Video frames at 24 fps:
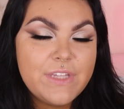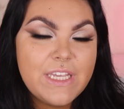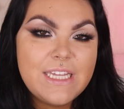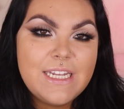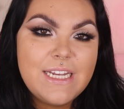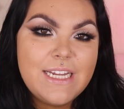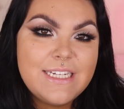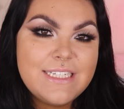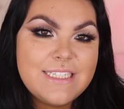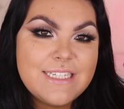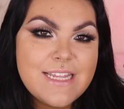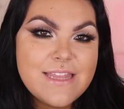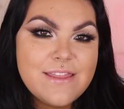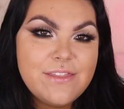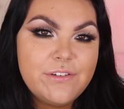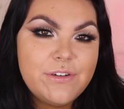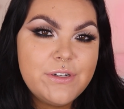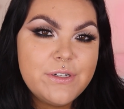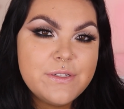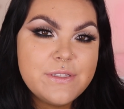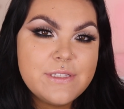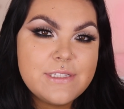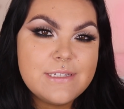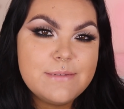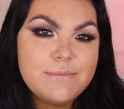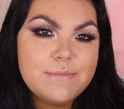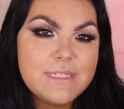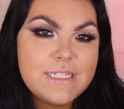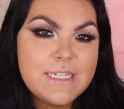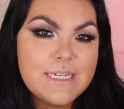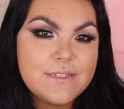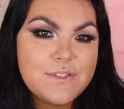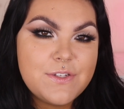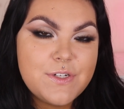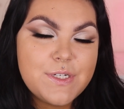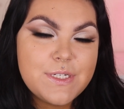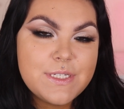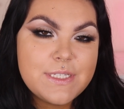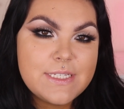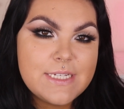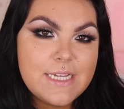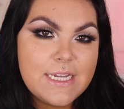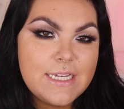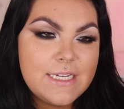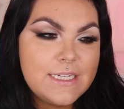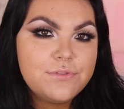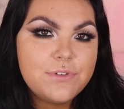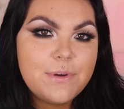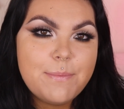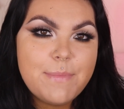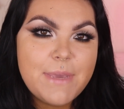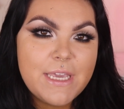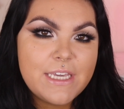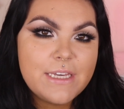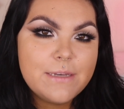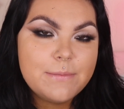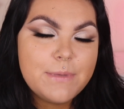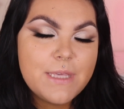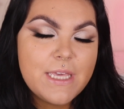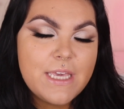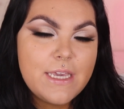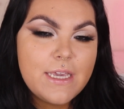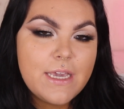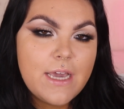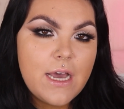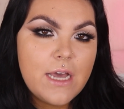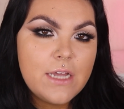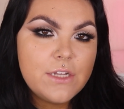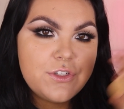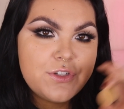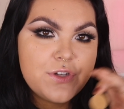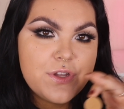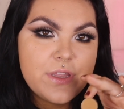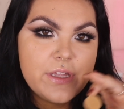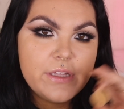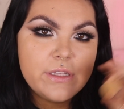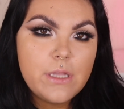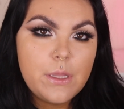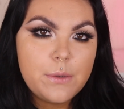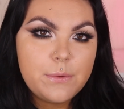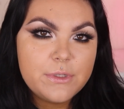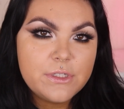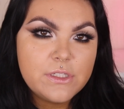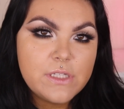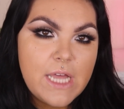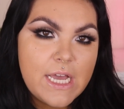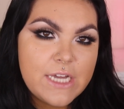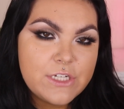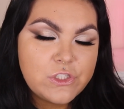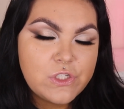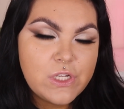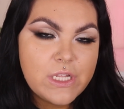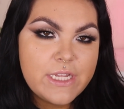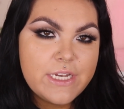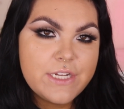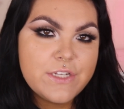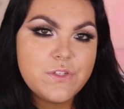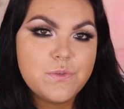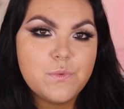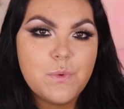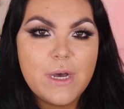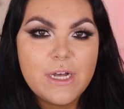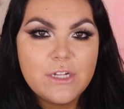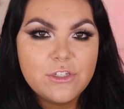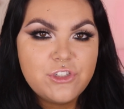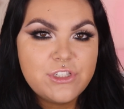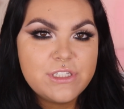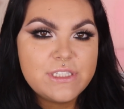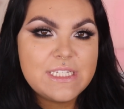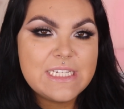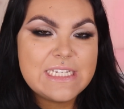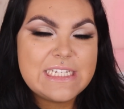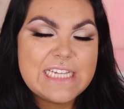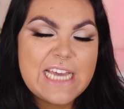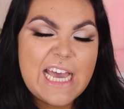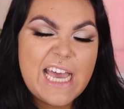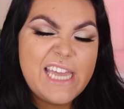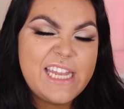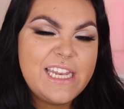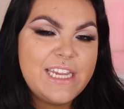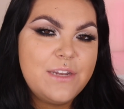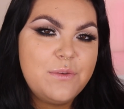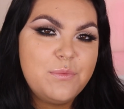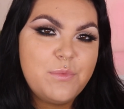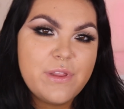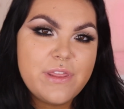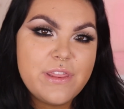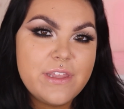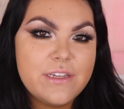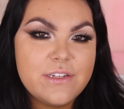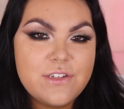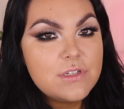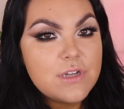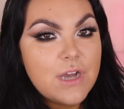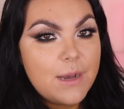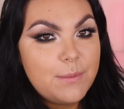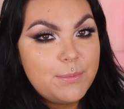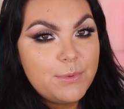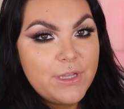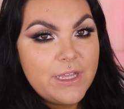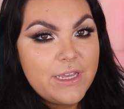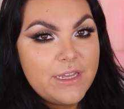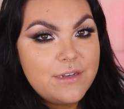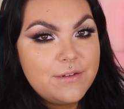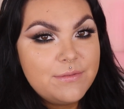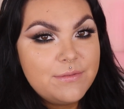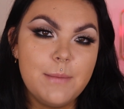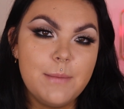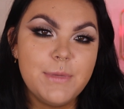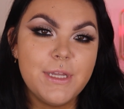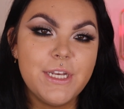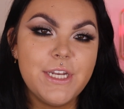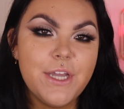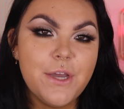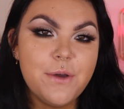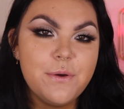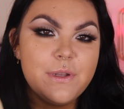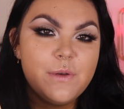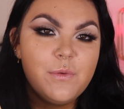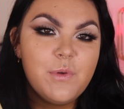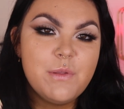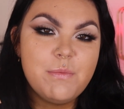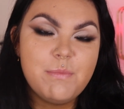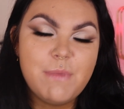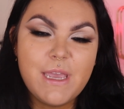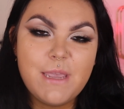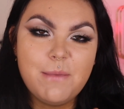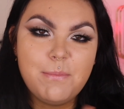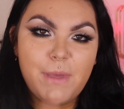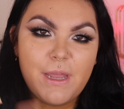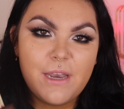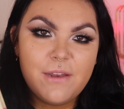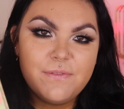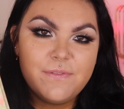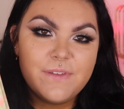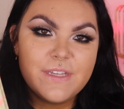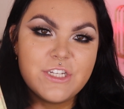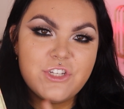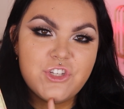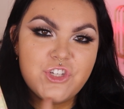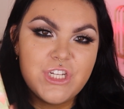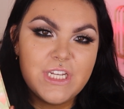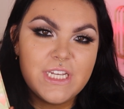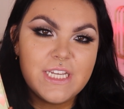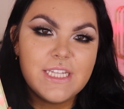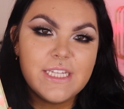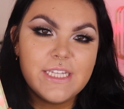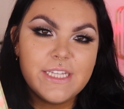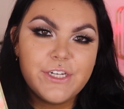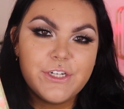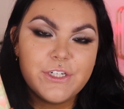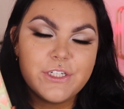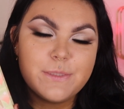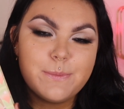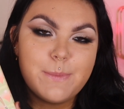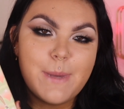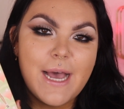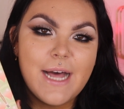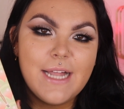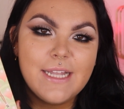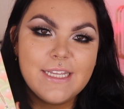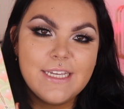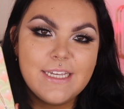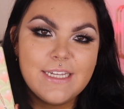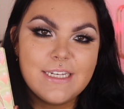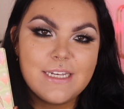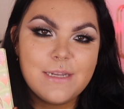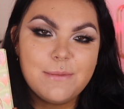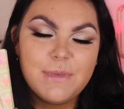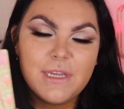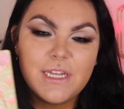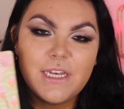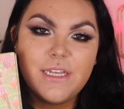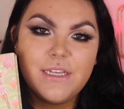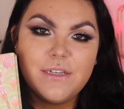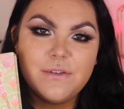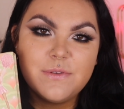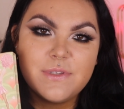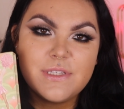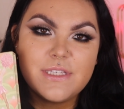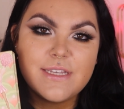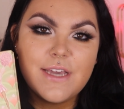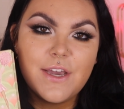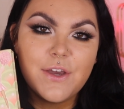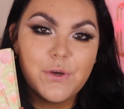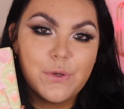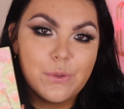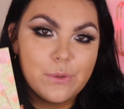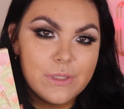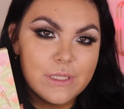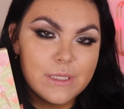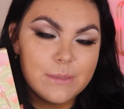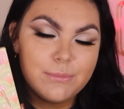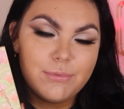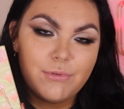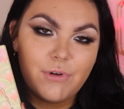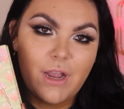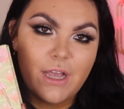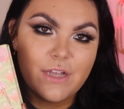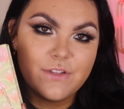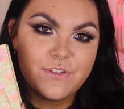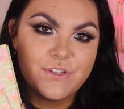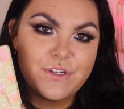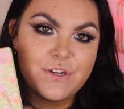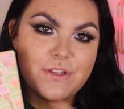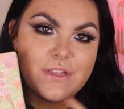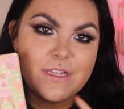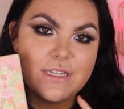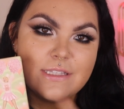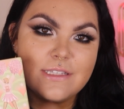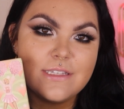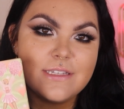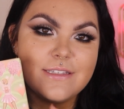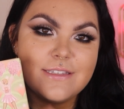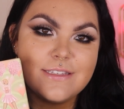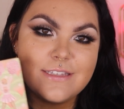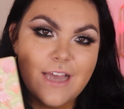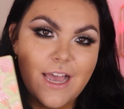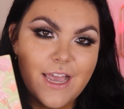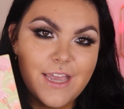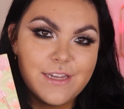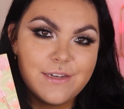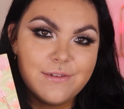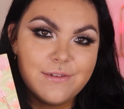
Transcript: And I did throw on some Desert Sand from Makeup Geek under the lower lash line as well, just to tie it in with the top lid. going to go in with my Benefit Cheek Leaders palette, and I'm going to use Hoola bronzer that's inside.